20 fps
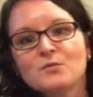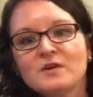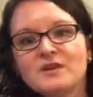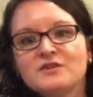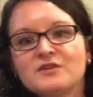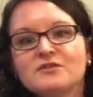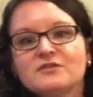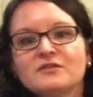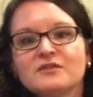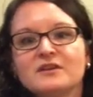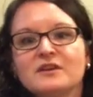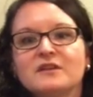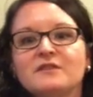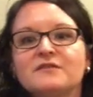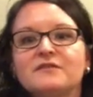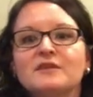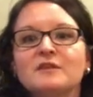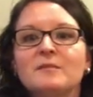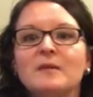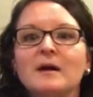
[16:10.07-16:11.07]
when you're looking
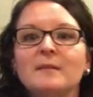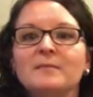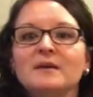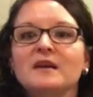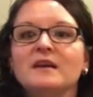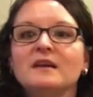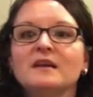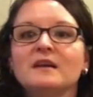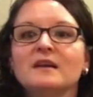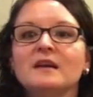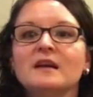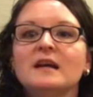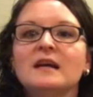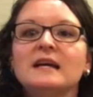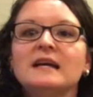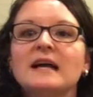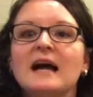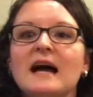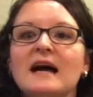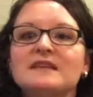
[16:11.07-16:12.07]
for a puppy,
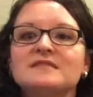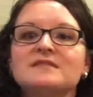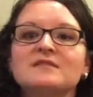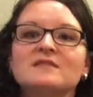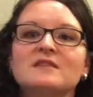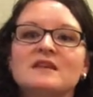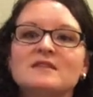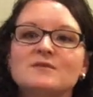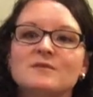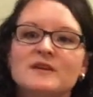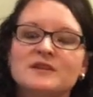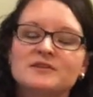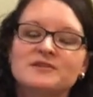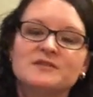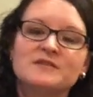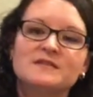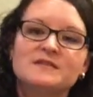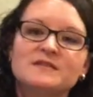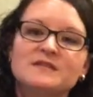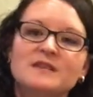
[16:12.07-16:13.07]
ask a lot of
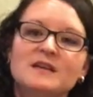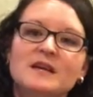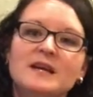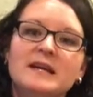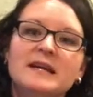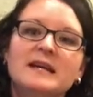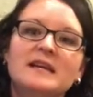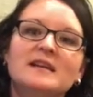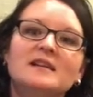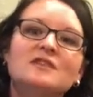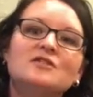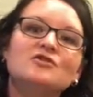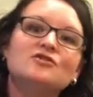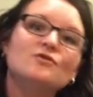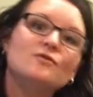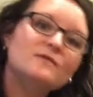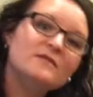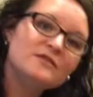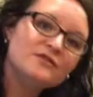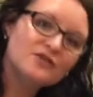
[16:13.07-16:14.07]
questions. It is
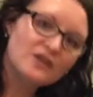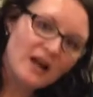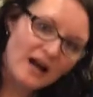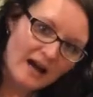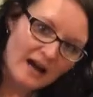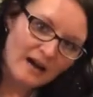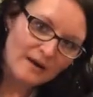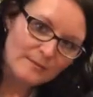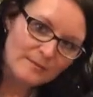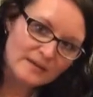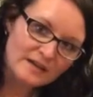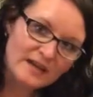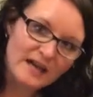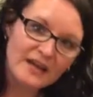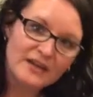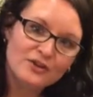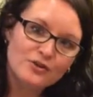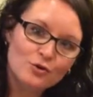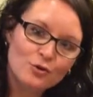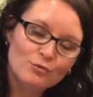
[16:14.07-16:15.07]
your job
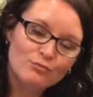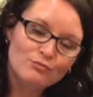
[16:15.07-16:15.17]
and your